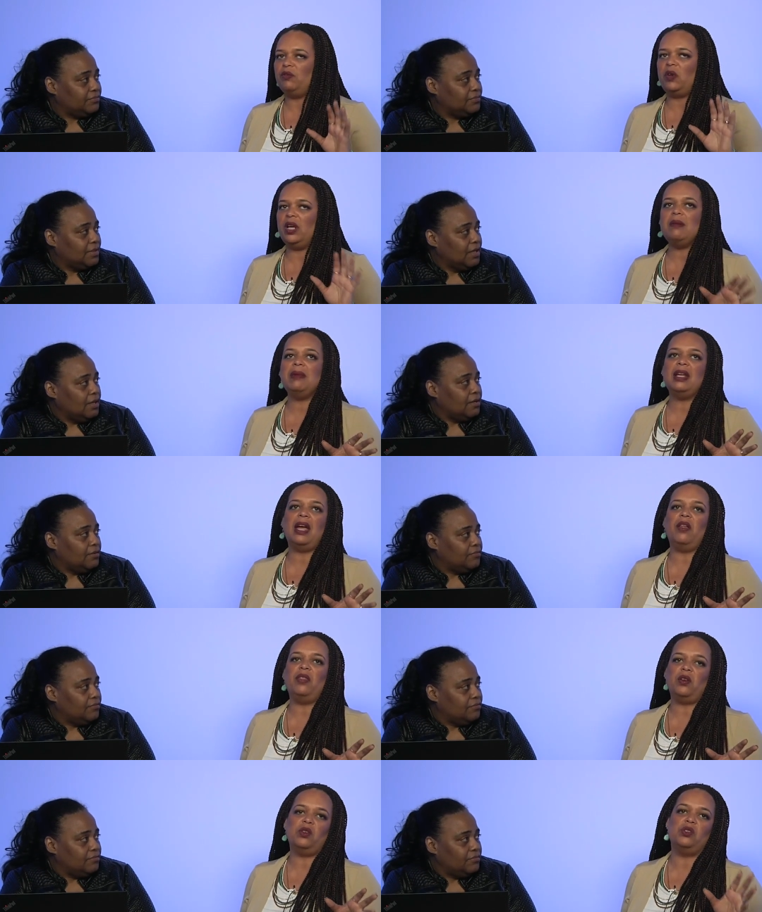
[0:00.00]
Speaker 1: for anybody
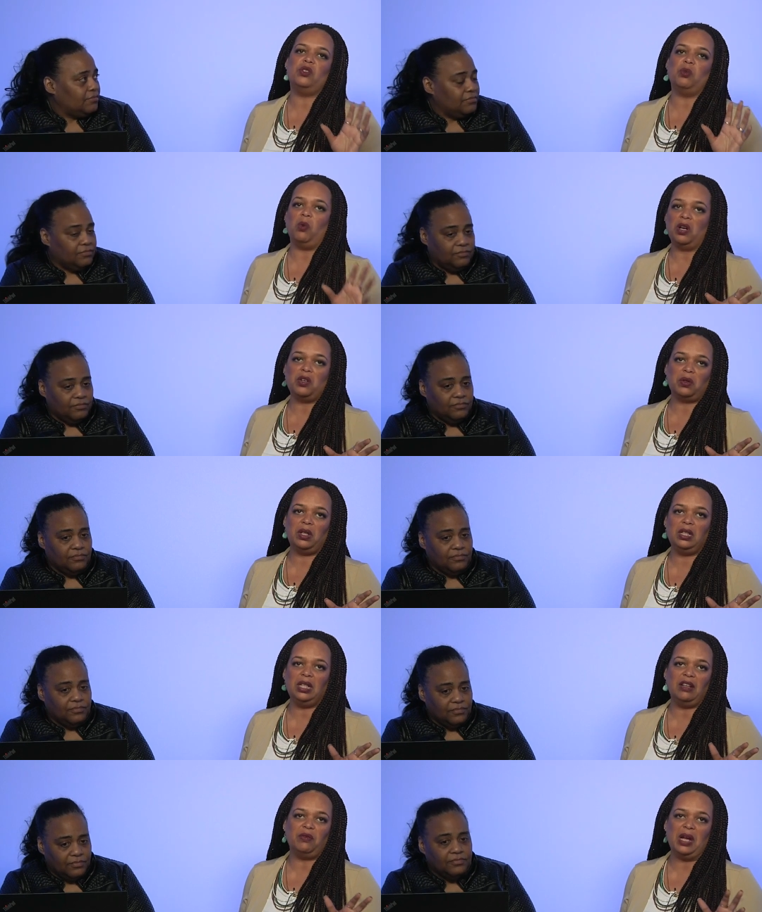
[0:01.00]
out there who's
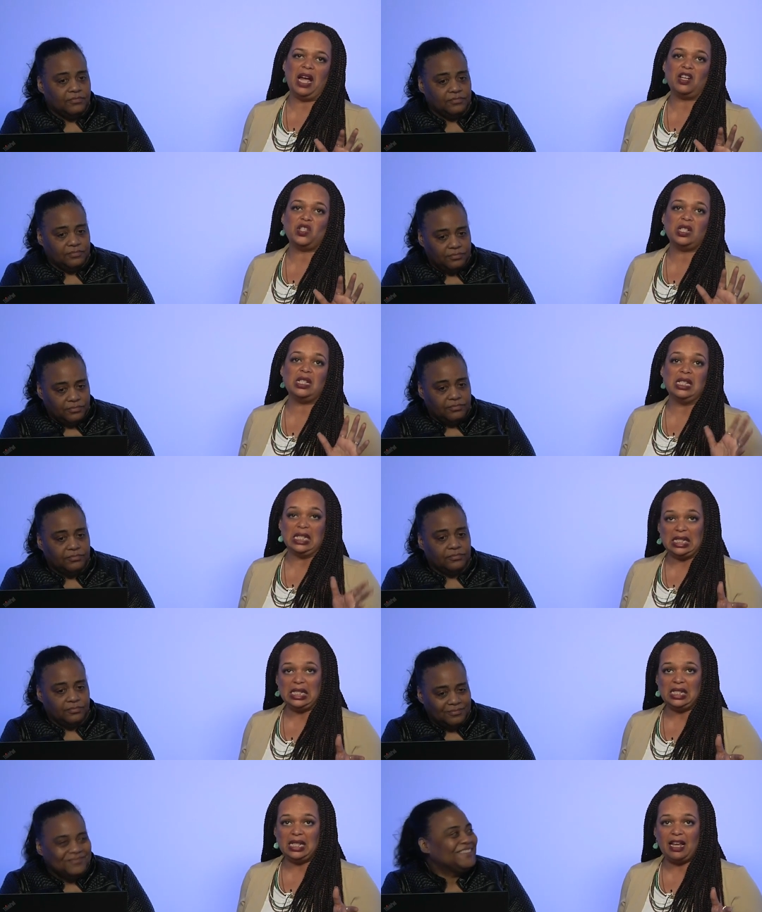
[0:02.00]
wondering if we actually
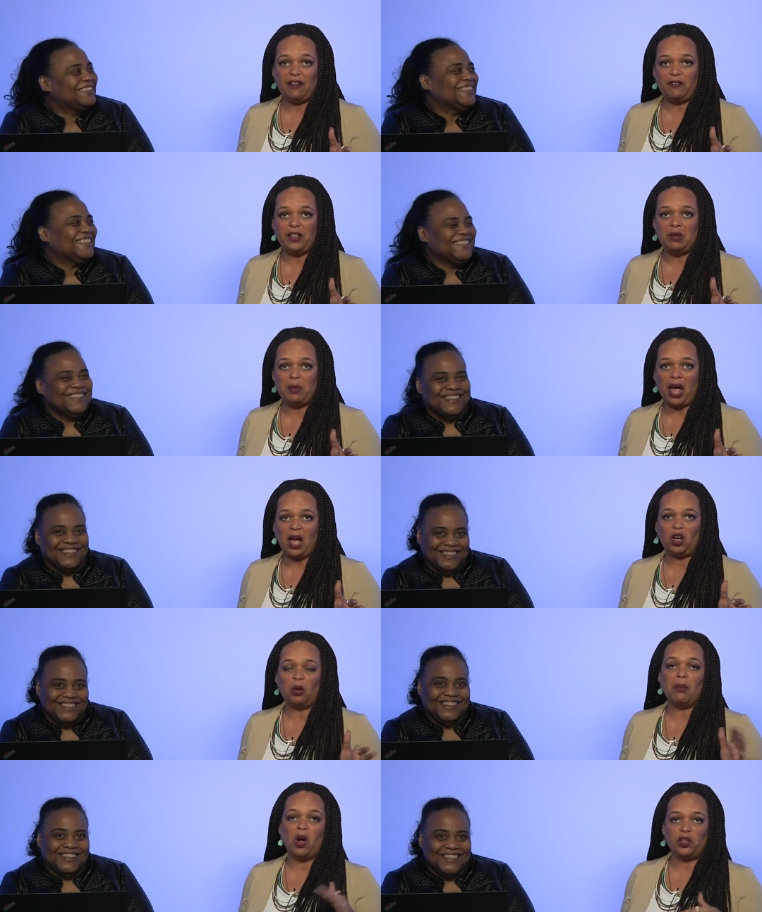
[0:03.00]
listen to that feedback
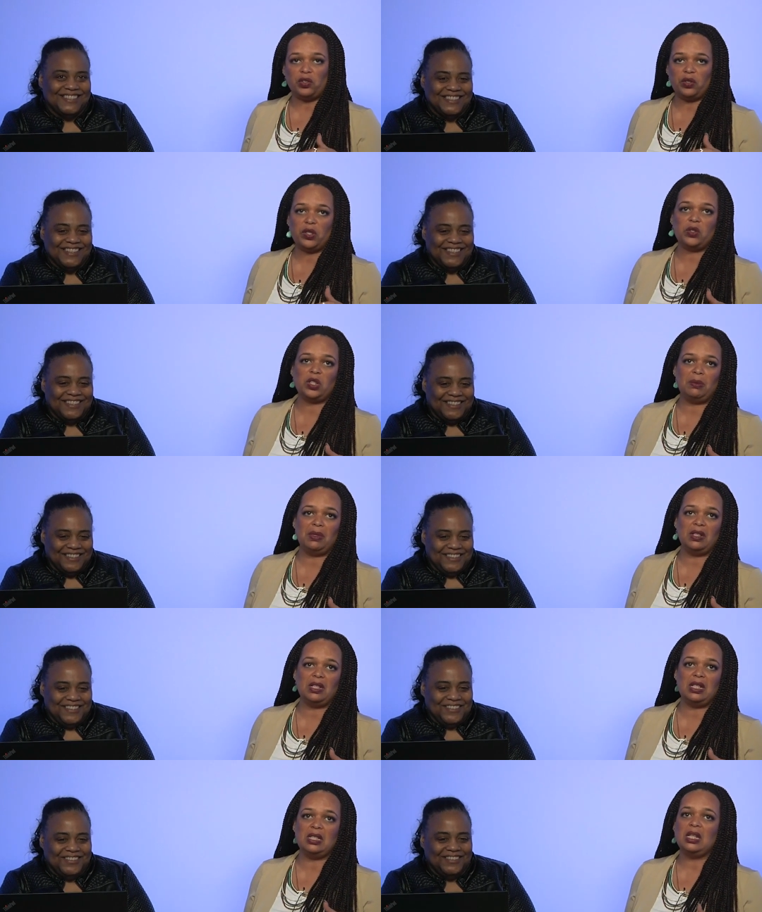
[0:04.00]
or monitor those
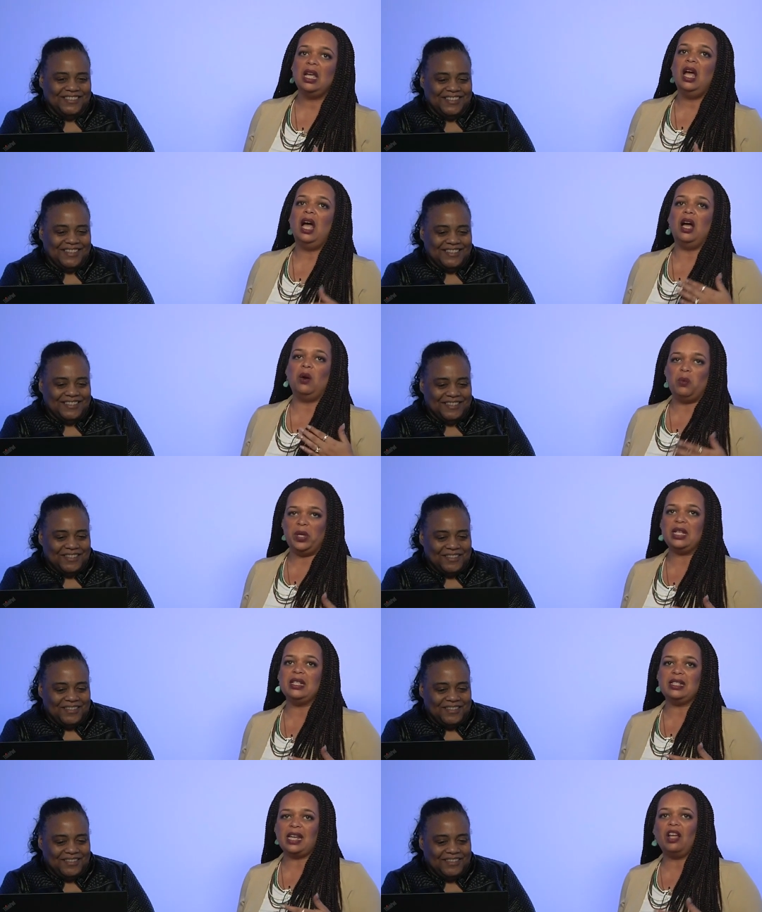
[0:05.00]
communities, uh, yes. uh, we
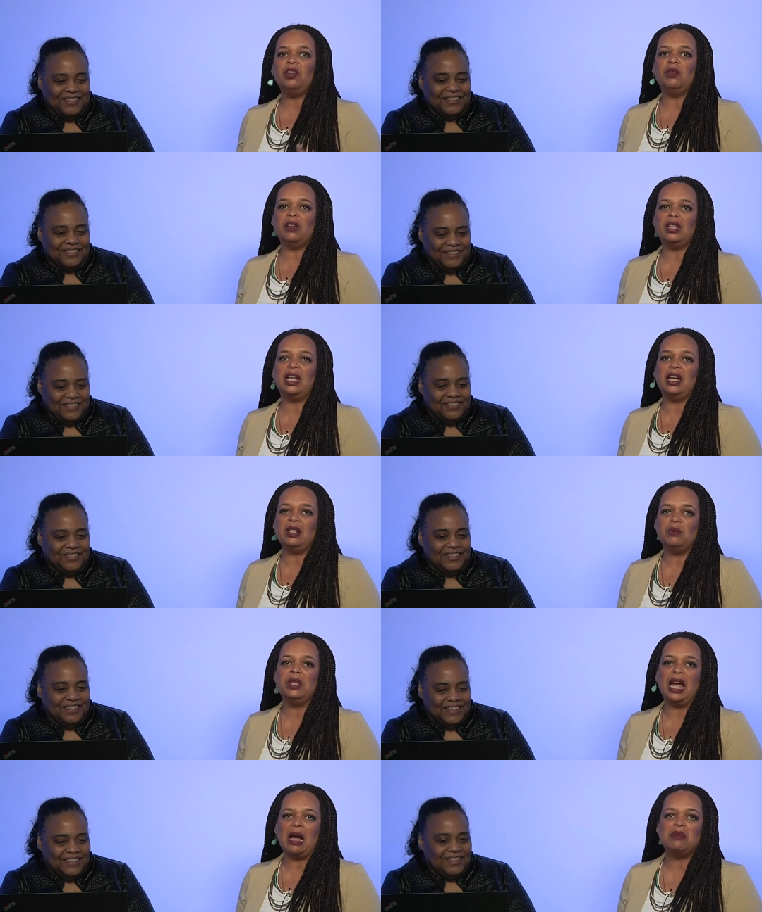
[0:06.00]
can tell you that, that
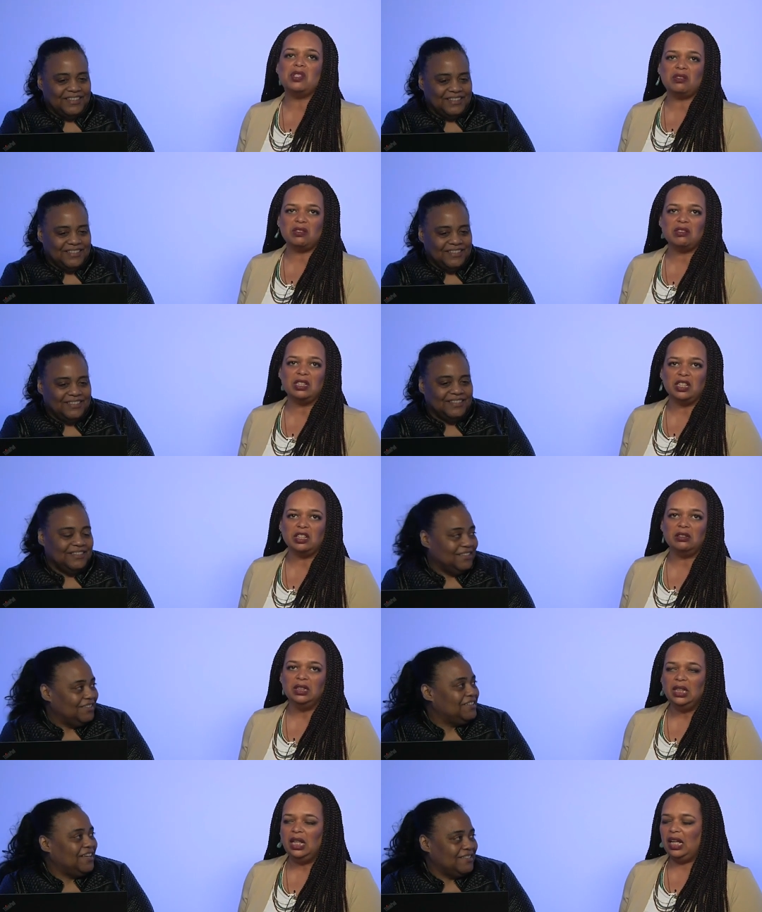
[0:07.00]
we absolutely do.
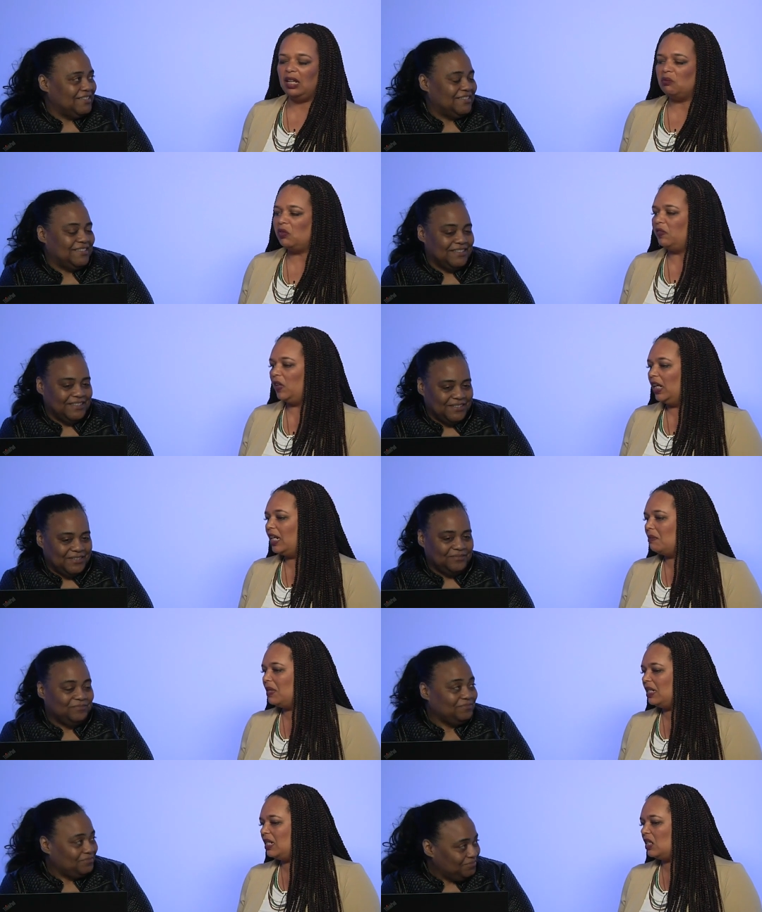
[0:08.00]
Yes. Um, we're very
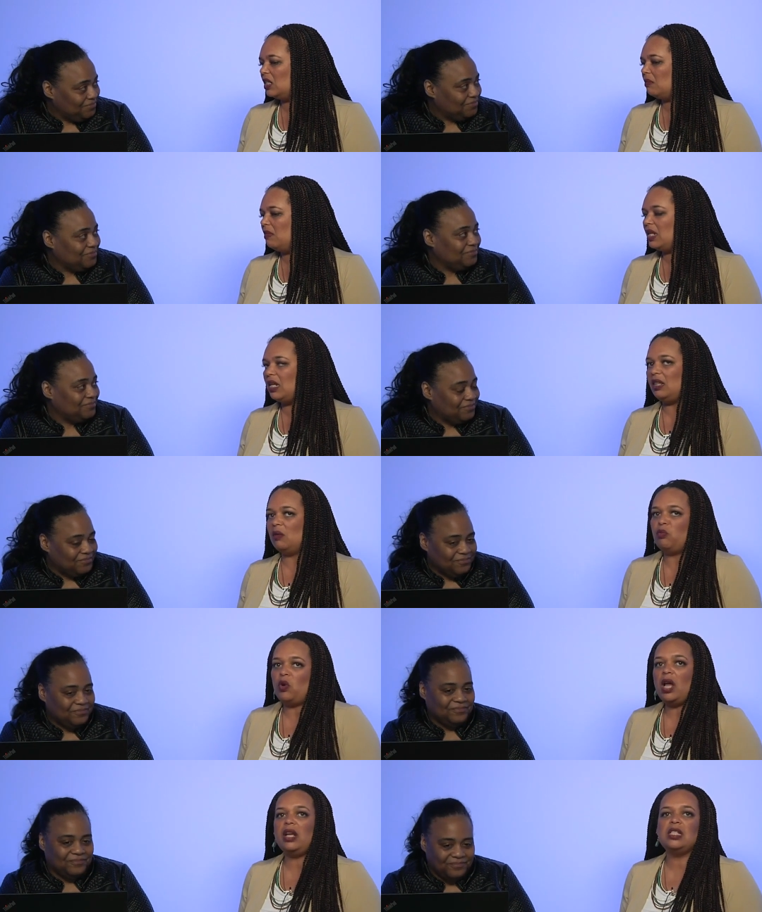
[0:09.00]
committed here to making the
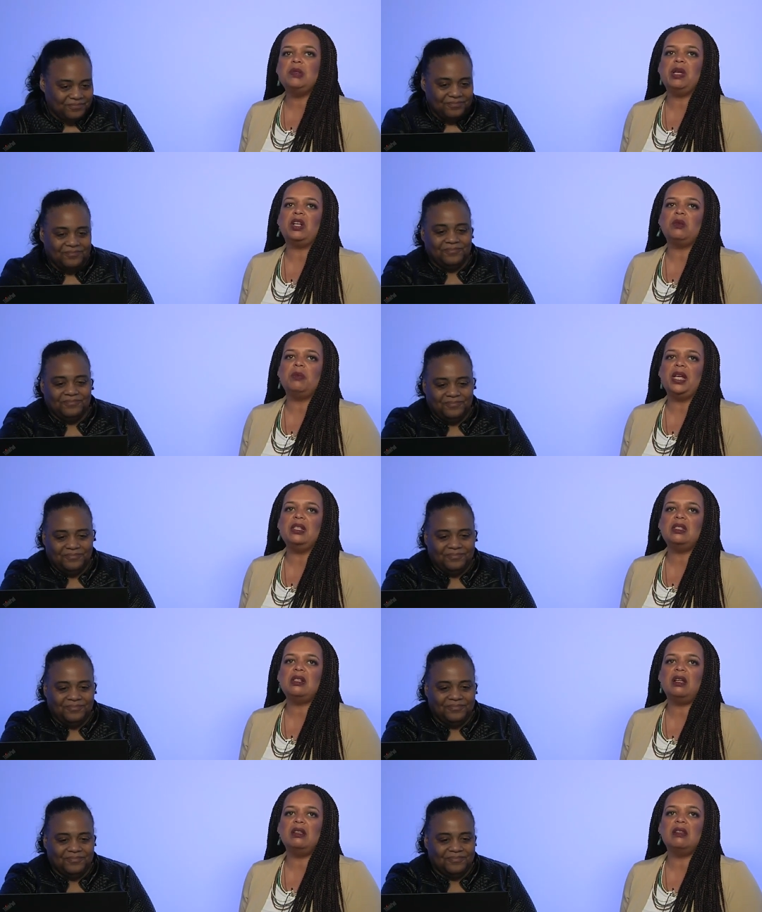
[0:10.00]
products better
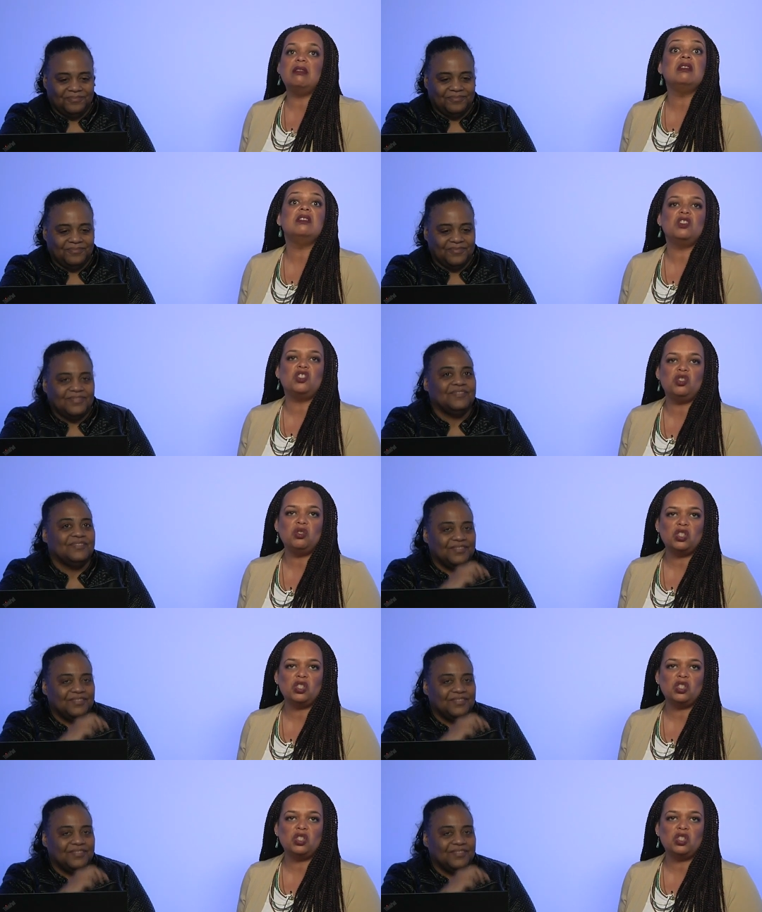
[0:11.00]
based on the things that you